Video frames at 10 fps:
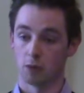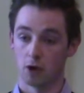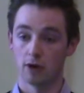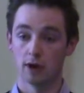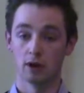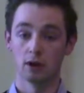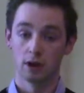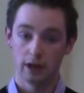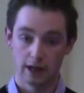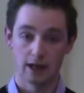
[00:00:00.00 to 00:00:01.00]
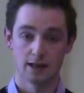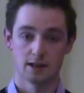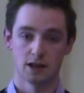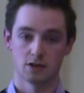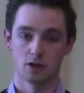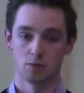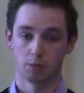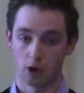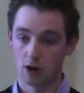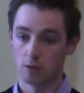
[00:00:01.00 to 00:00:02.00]
burial in ancestral
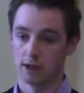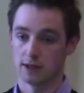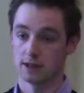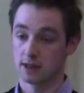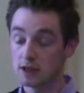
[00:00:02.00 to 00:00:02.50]
burial places,